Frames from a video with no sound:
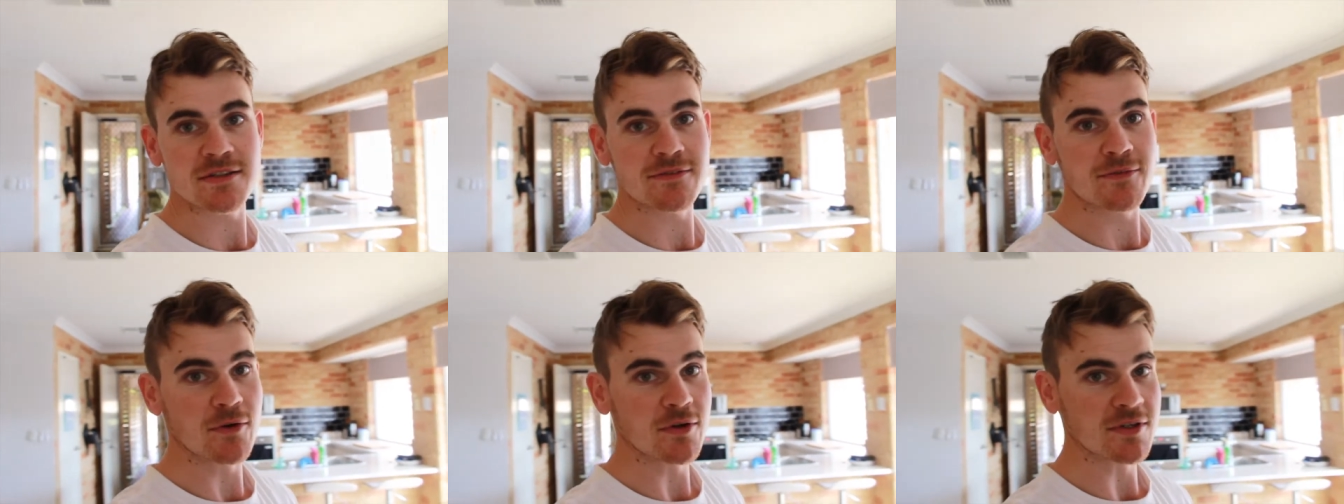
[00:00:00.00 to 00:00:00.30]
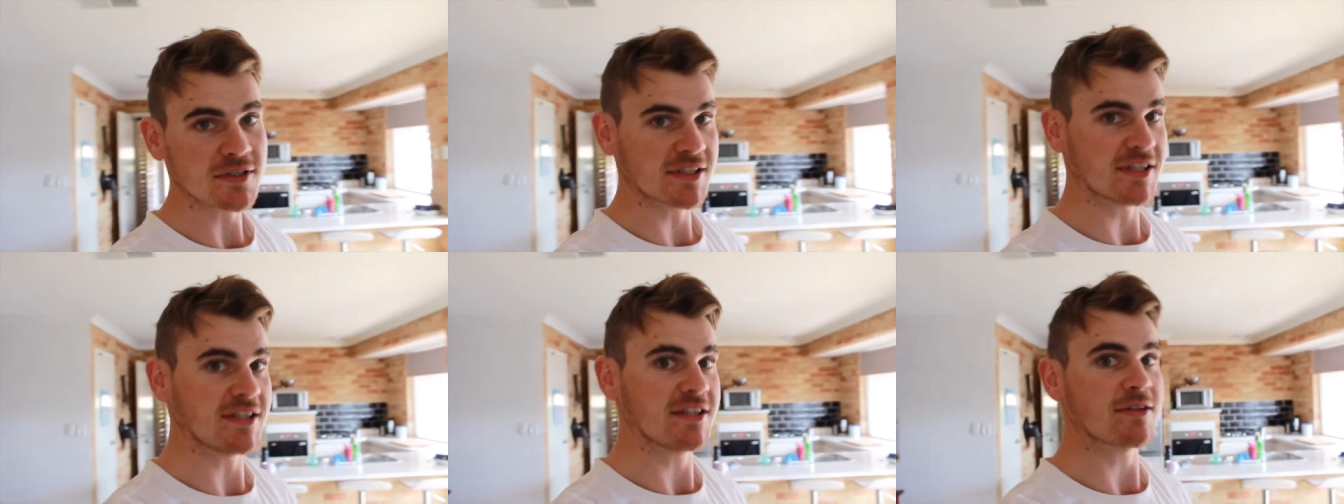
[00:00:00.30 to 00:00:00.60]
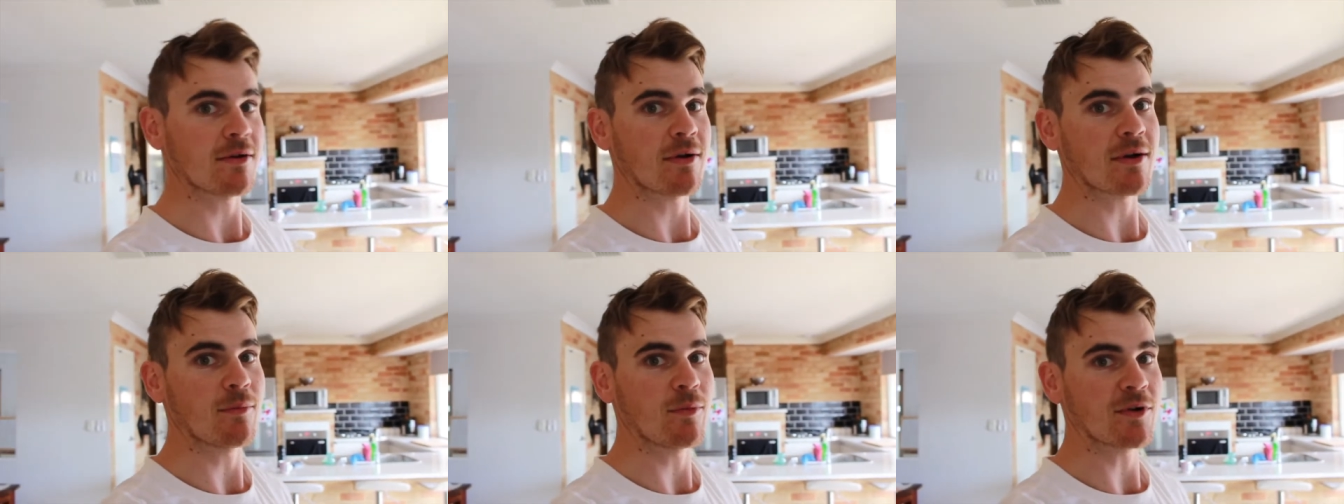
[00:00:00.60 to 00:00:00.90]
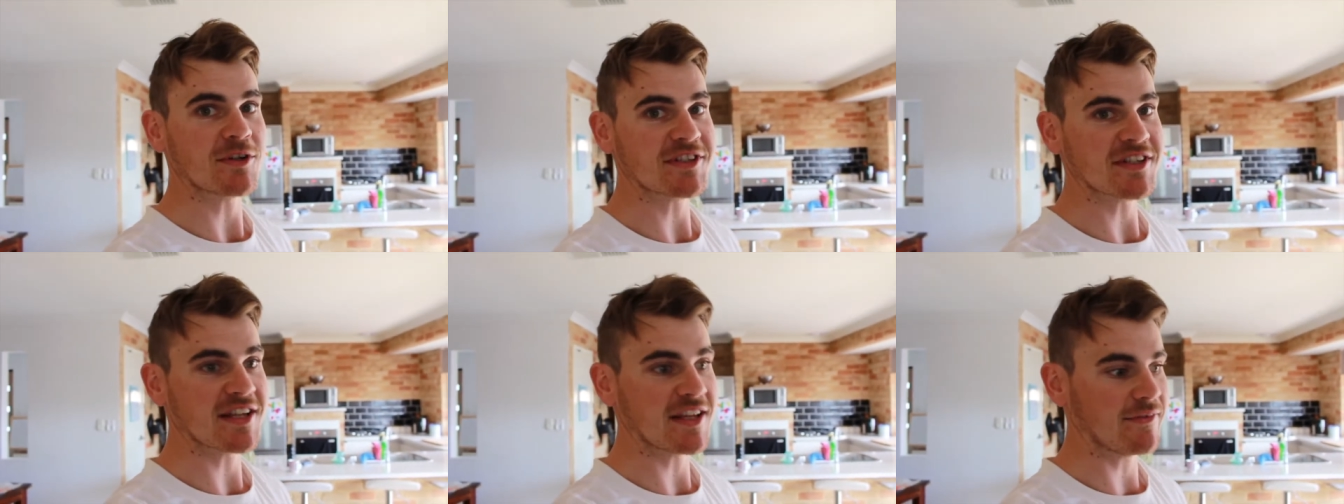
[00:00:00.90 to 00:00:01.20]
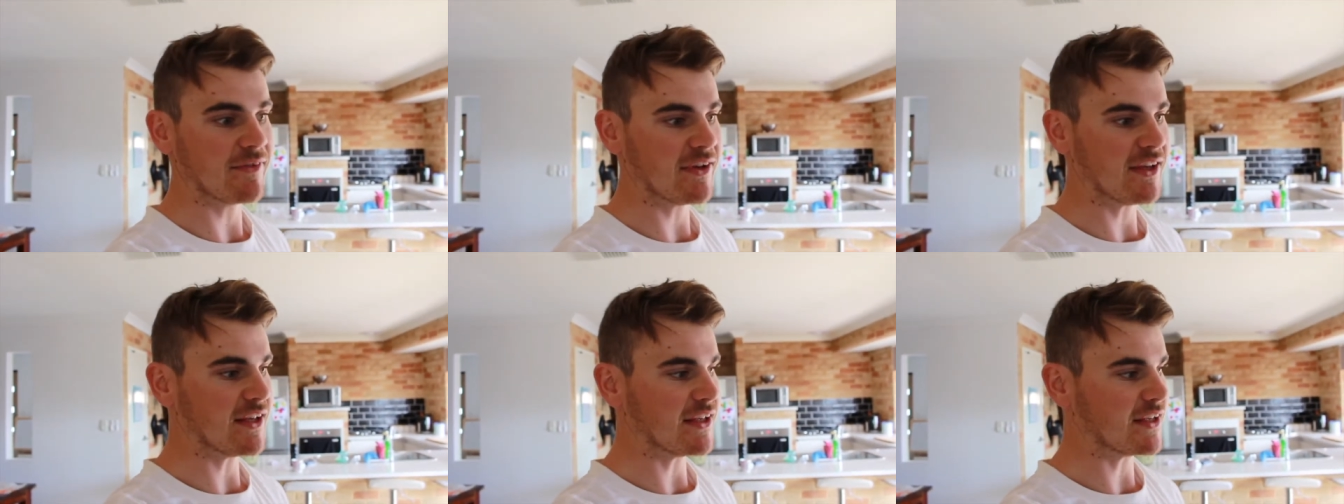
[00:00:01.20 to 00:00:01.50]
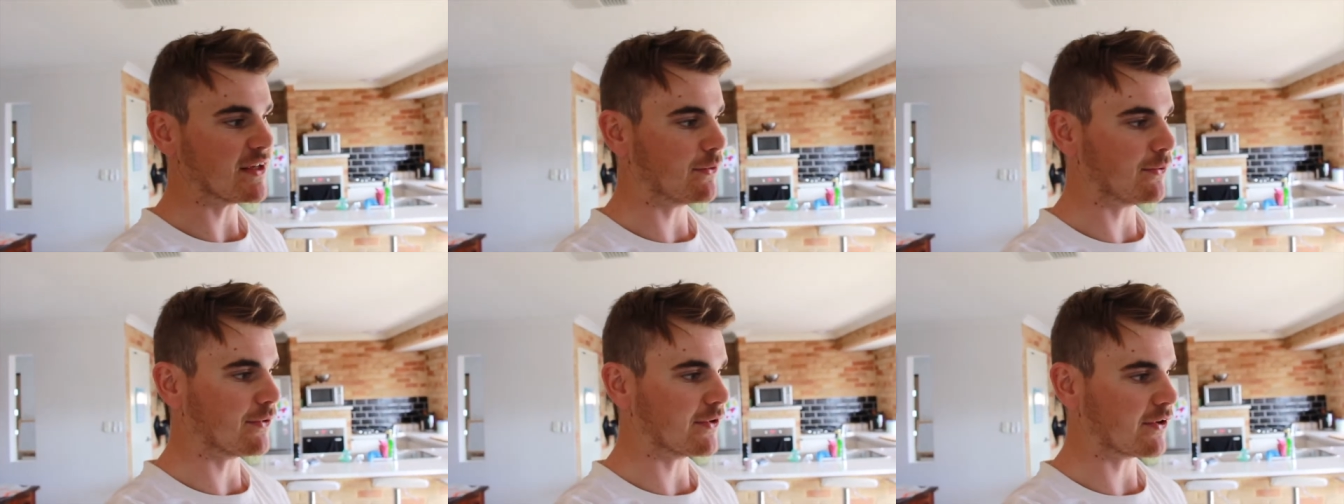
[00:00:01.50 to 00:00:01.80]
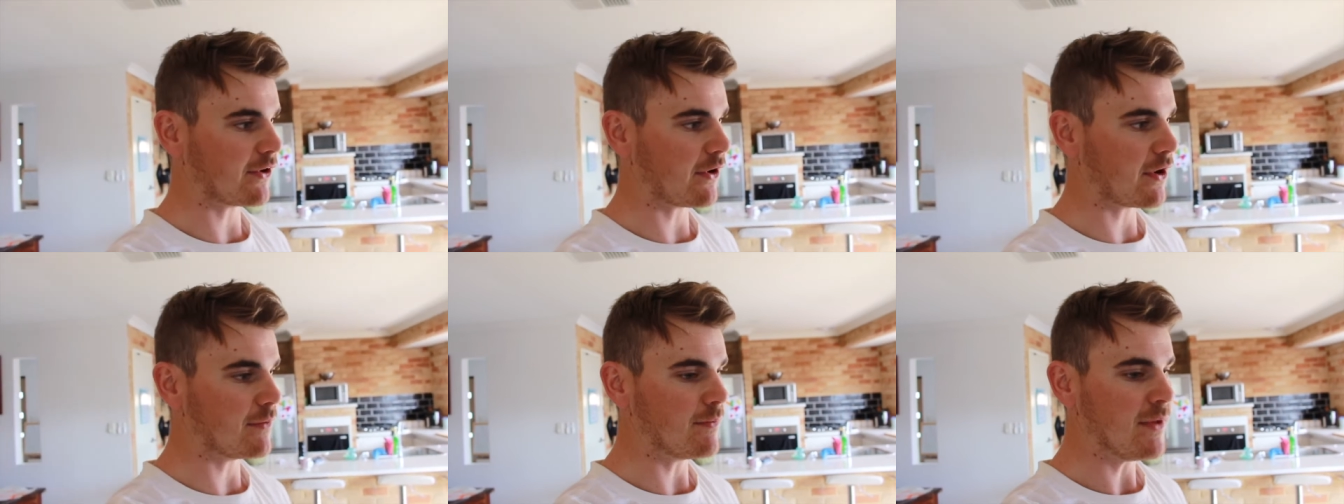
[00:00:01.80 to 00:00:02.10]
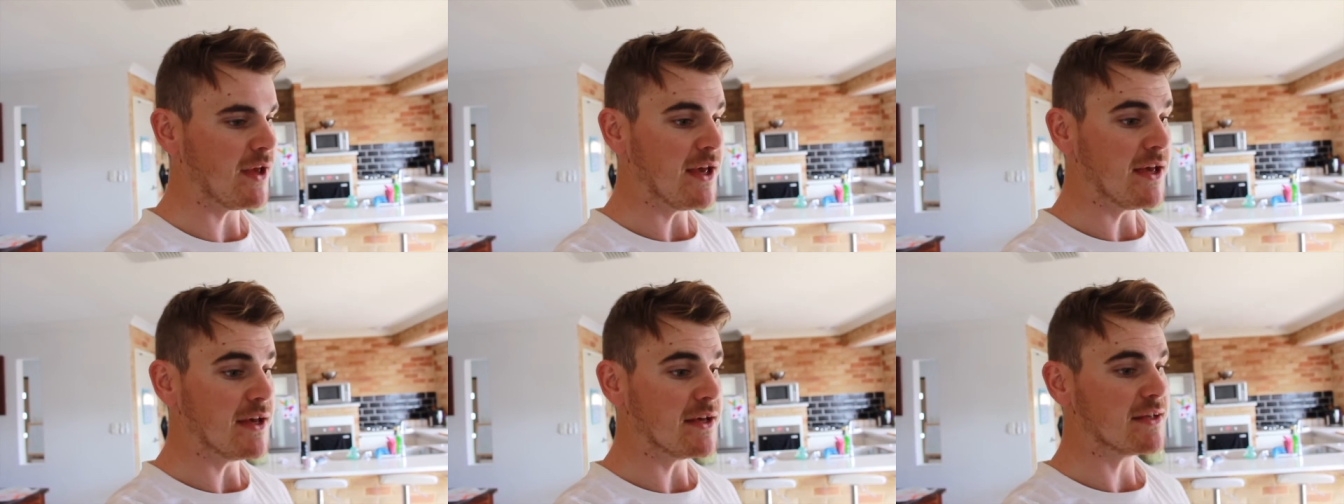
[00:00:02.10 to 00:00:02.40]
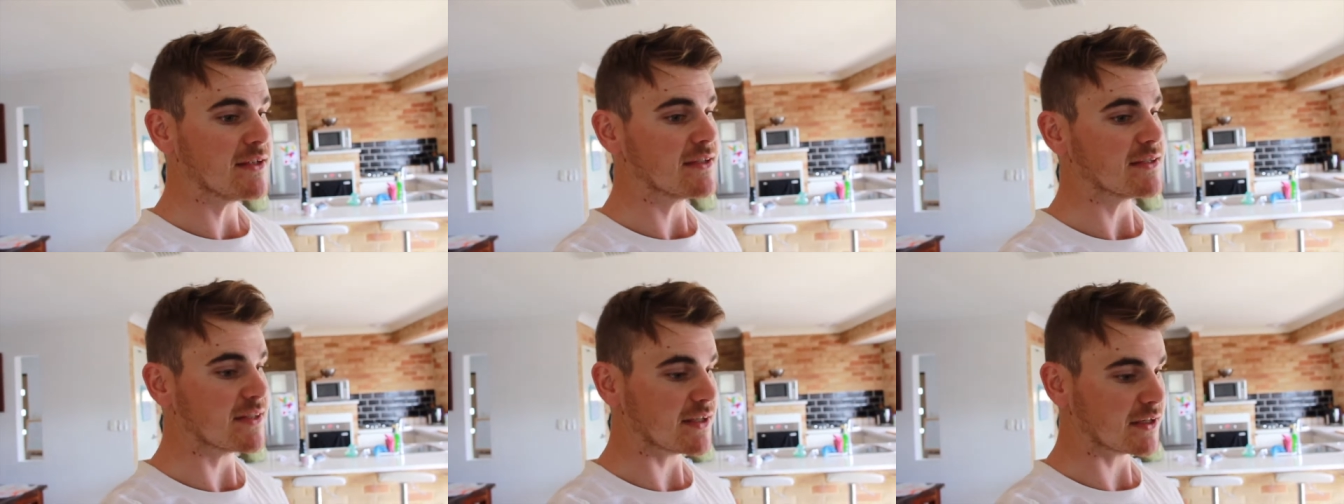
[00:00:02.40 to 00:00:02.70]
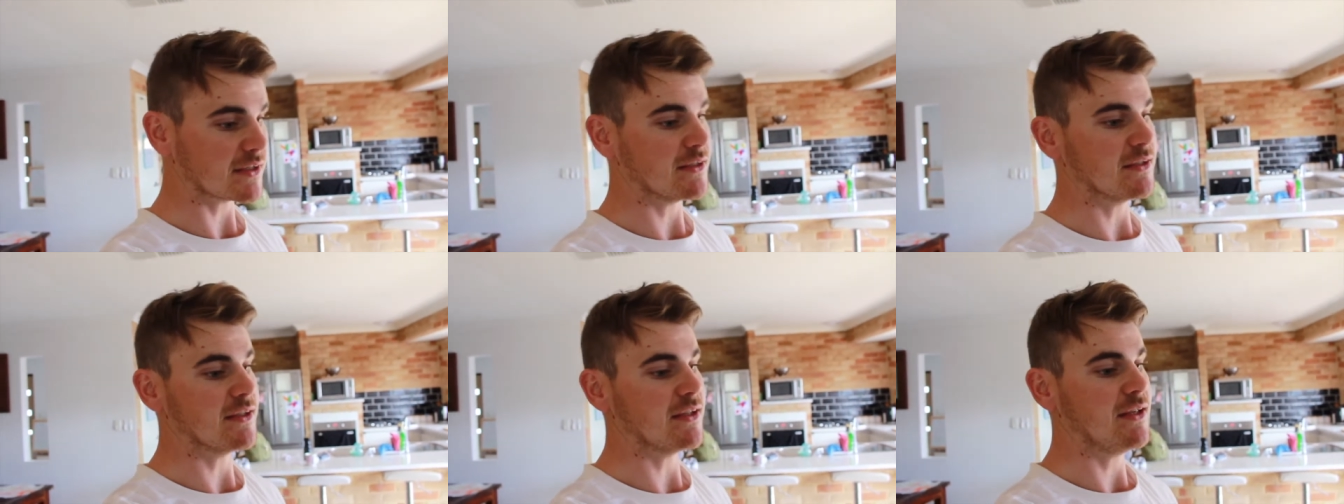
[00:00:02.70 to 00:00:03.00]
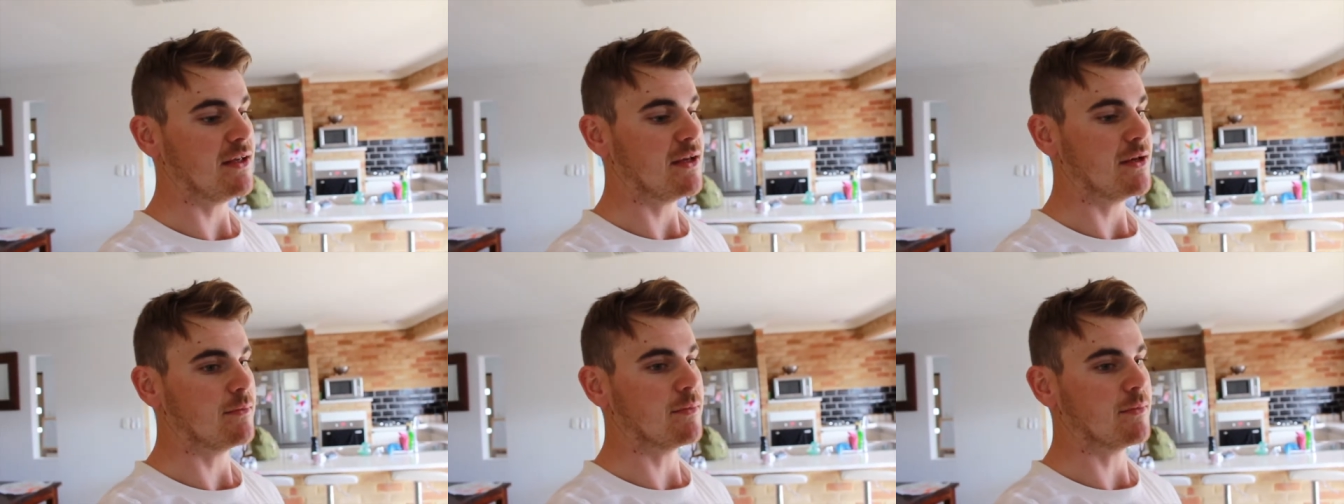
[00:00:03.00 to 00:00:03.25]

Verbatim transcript: Firstly, so I can watch T V and kill the time. Secondly,